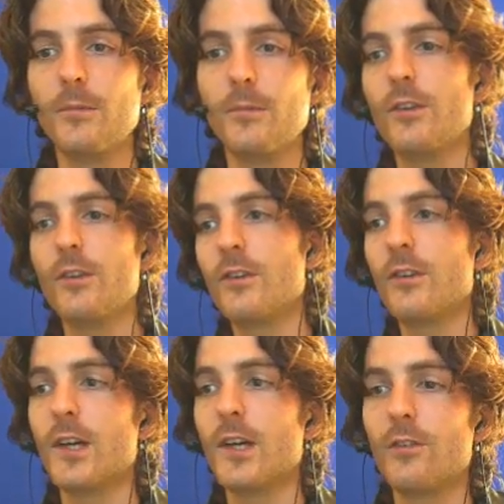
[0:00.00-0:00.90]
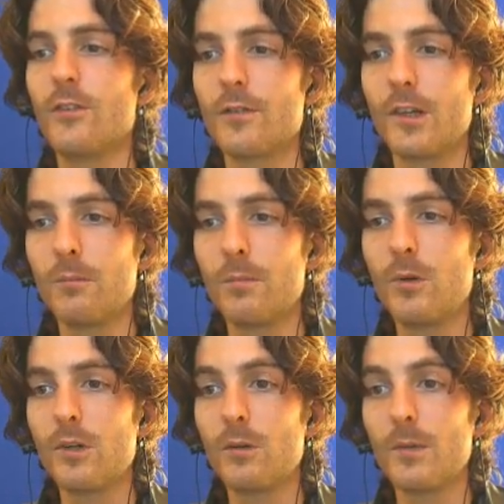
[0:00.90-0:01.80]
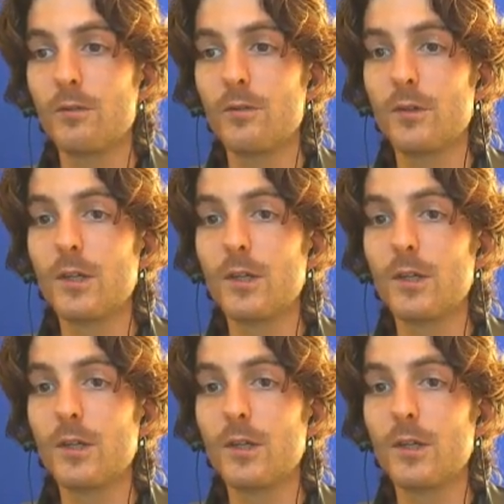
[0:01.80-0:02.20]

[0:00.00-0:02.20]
This is in this case not very important, but if you